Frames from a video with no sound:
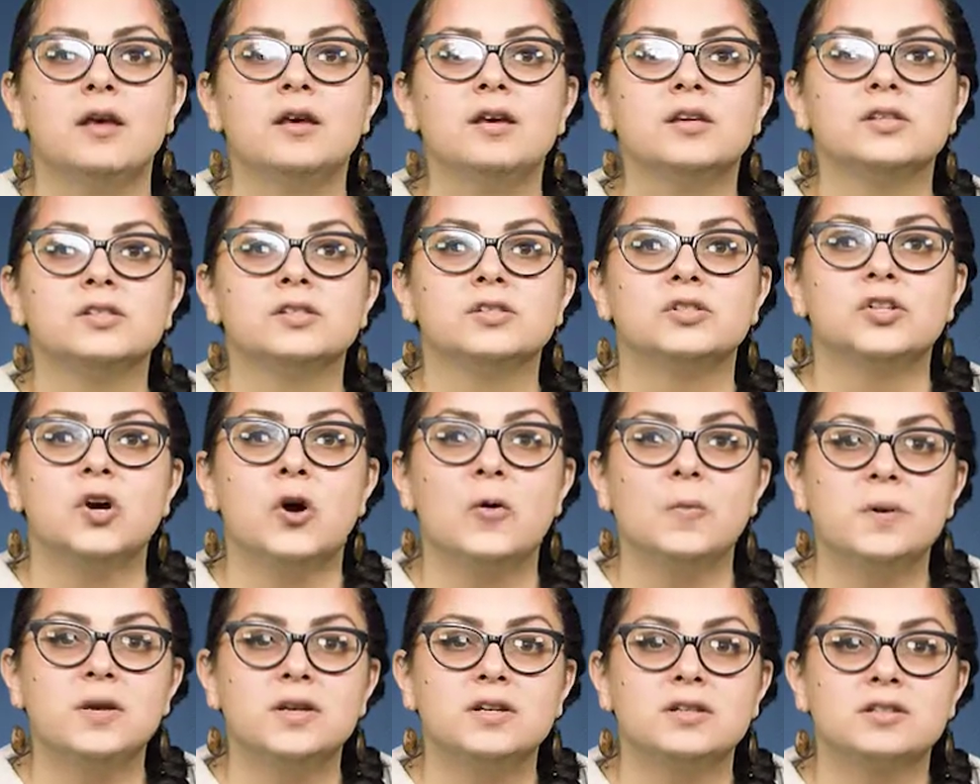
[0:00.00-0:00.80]
So don't
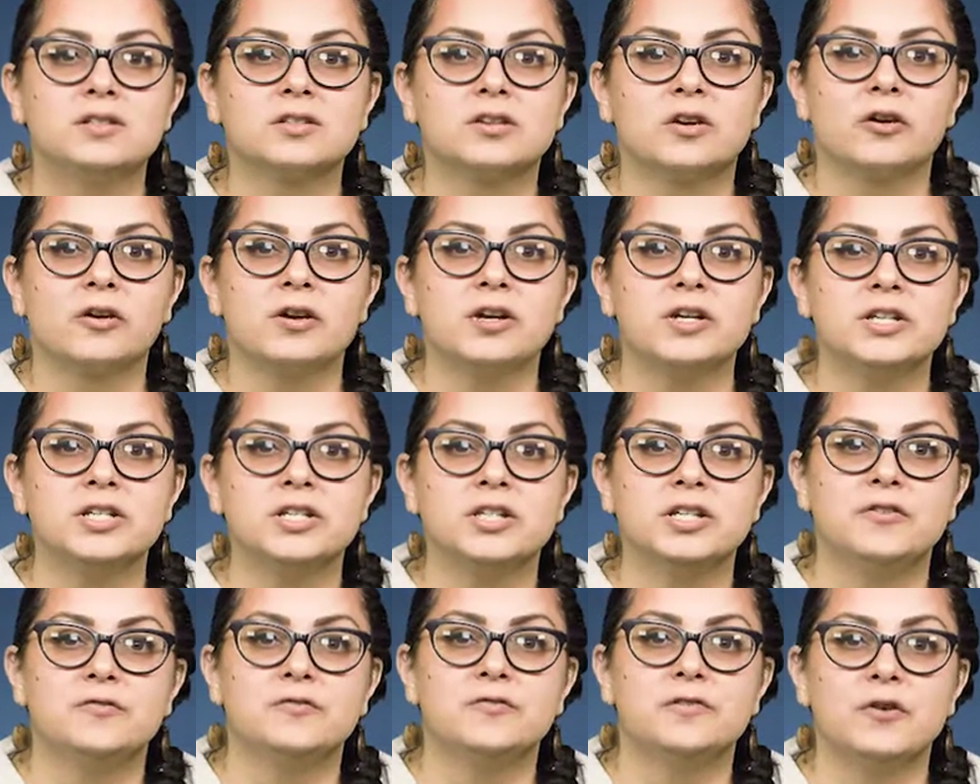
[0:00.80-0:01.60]
be discouraged
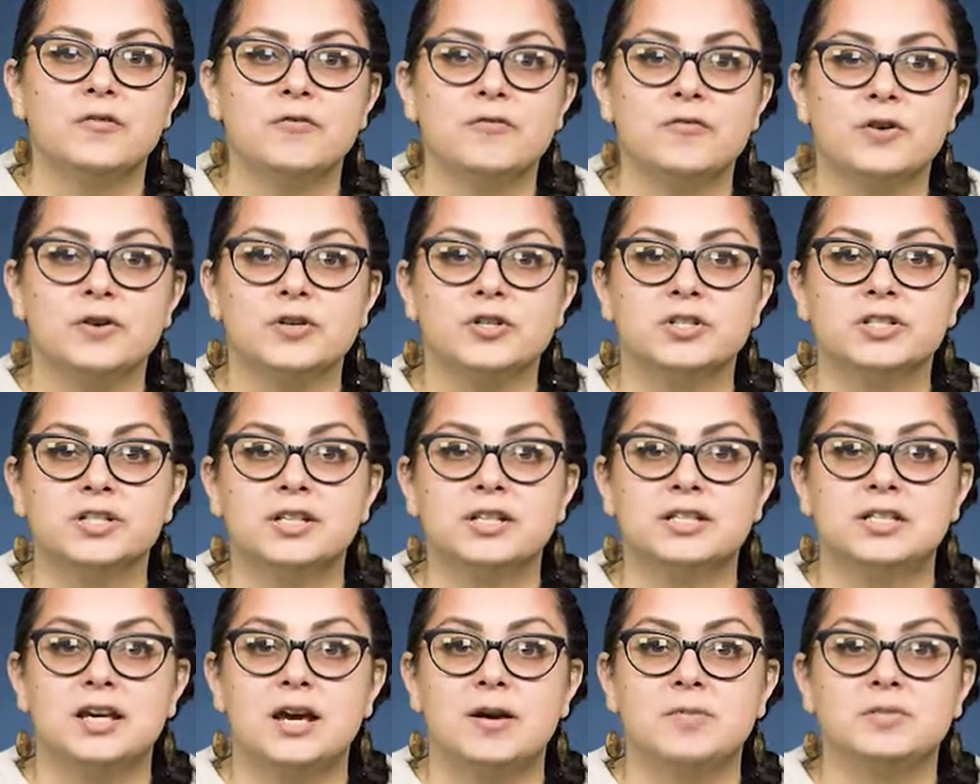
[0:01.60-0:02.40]
if your first
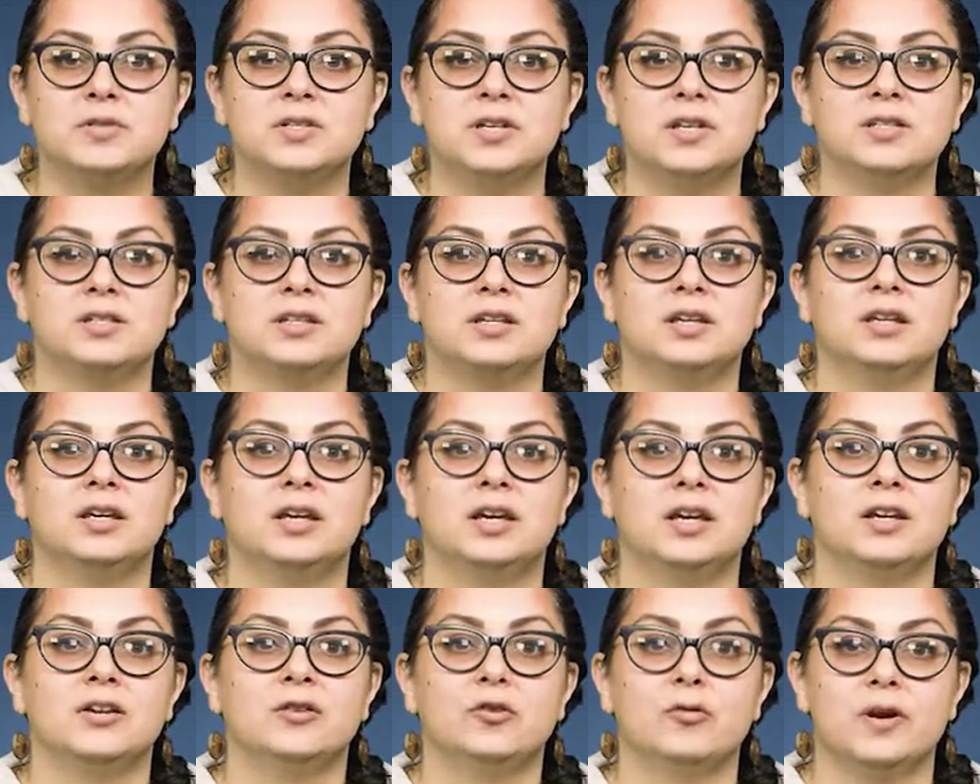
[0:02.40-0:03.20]
attempt doesn't
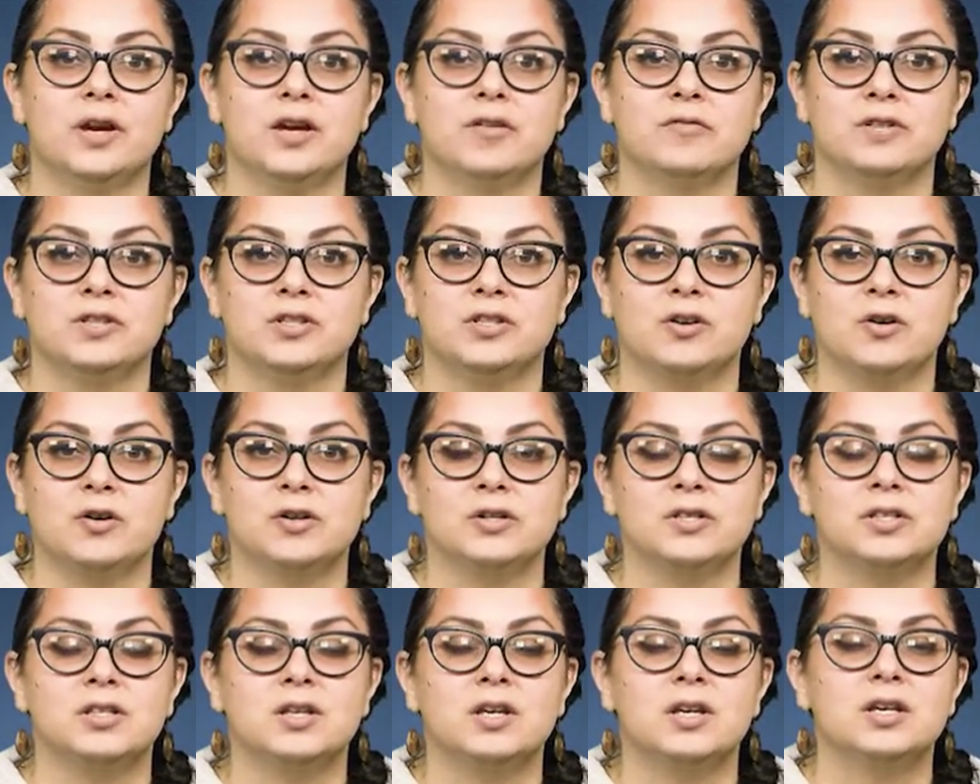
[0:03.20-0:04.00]
get great results.